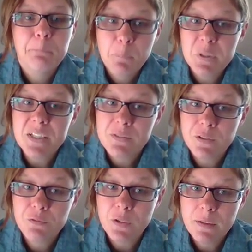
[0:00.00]
Please
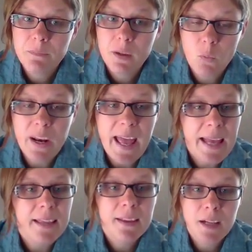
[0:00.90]
feel free. When
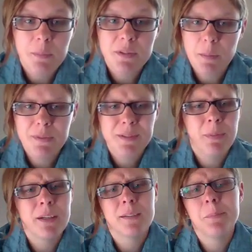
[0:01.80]
anything comes up, if
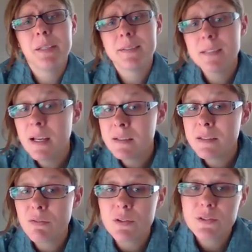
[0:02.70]
something doesn't make sense,
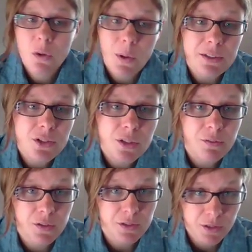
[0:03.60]
if there's a question, if
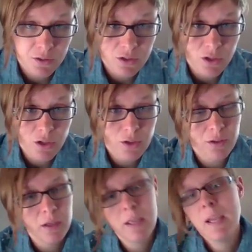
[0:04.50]
there's a
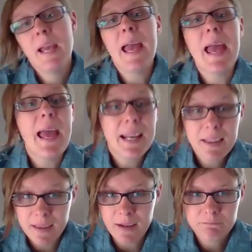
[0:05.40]
concern,
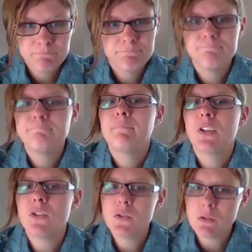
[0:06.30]
anything,
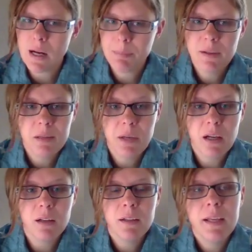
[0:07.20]
drop an
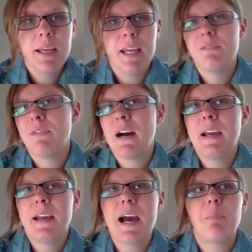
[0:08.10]
email. If
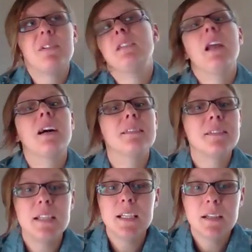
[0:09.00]
I happen to not
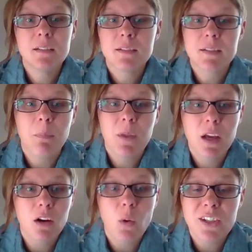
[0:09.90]
see
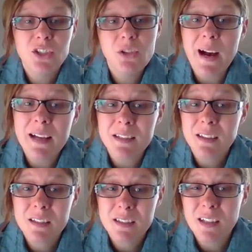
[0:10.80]
something, a question you asked on
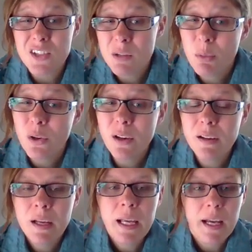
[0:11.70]
the discussion board,
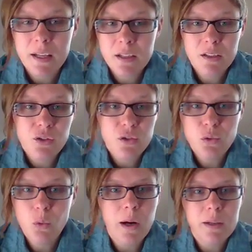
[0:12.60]
and you
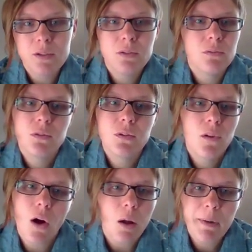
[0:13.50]
want to
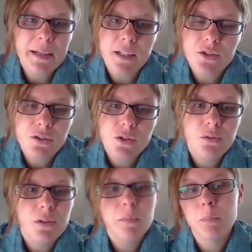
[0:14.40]
call my attention
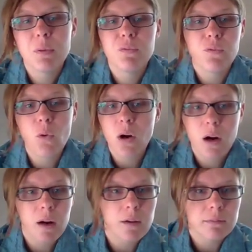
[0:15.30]
to it
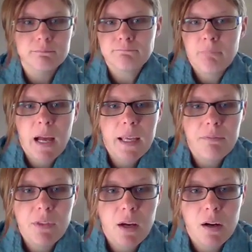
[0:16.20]
before I
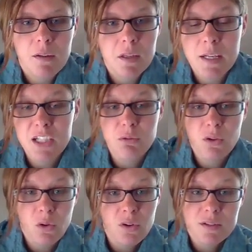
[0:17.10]
get there in the natural
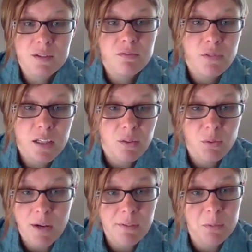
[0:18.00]
course of reading
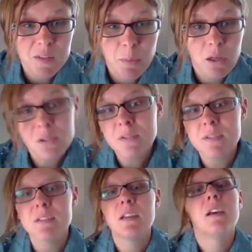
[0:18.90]
through everyone's
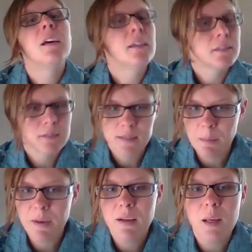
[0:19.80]
posts,
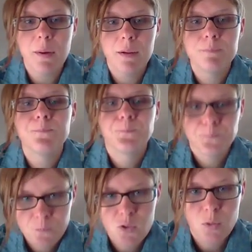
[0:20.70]
send me an email.
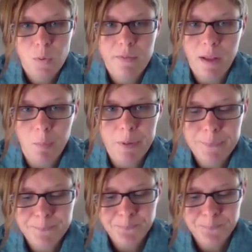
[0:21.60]
Super available.